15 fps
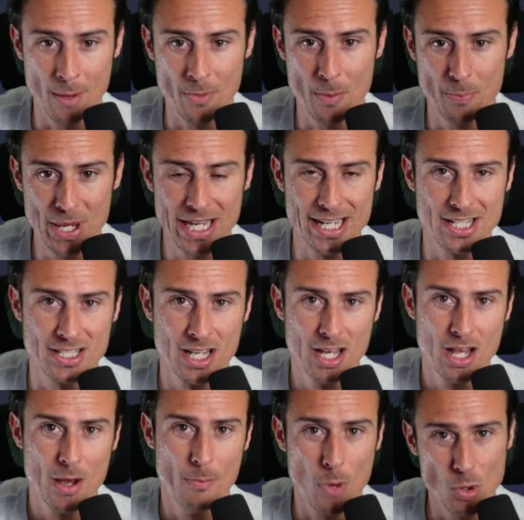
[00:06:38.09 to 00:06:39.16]
The biggest,
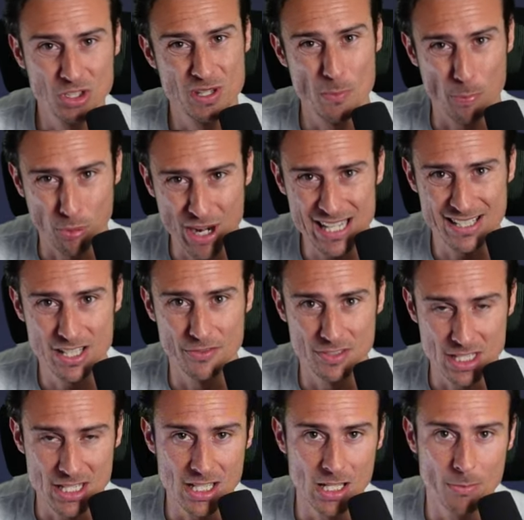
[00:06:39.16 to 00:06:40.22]
most impressive
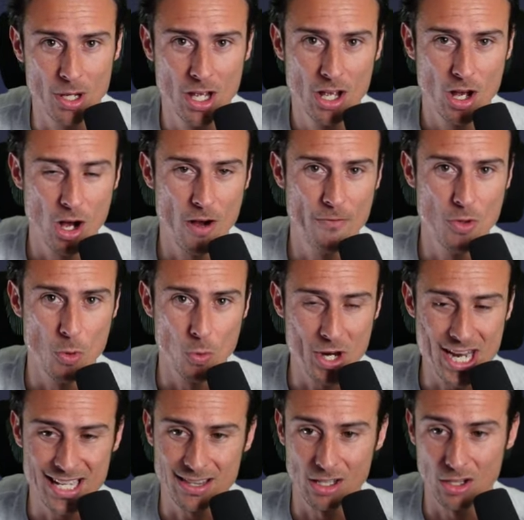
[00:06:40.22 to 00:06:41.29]
team of the
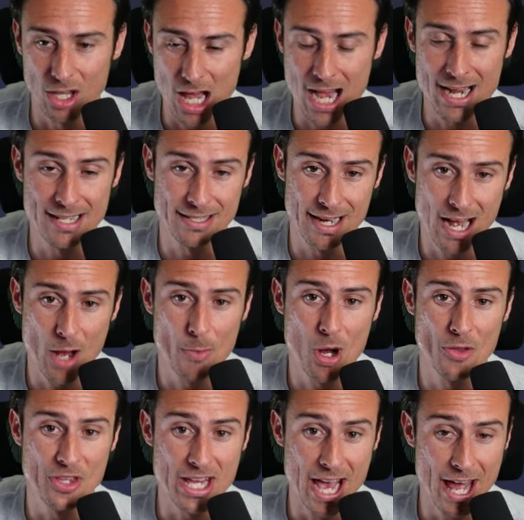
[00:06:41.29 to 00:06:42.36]
week, the Lions, and how
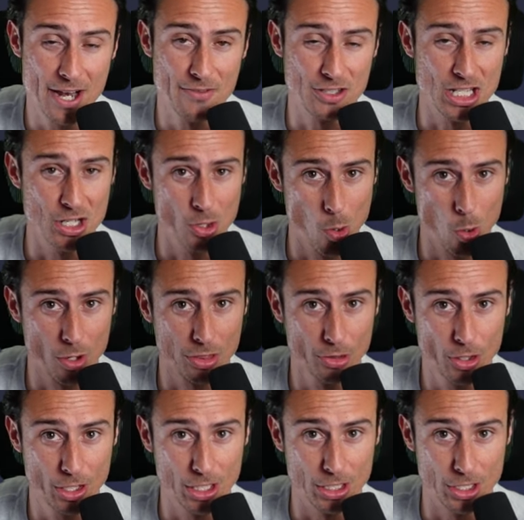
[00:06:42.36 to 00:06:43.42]
about the NFC North
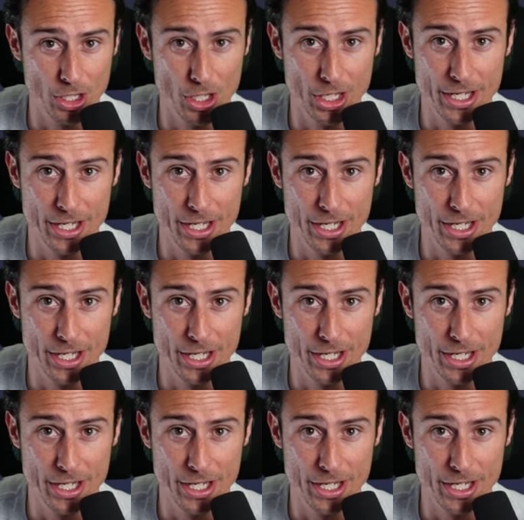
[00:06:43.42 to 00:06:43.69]
looking good?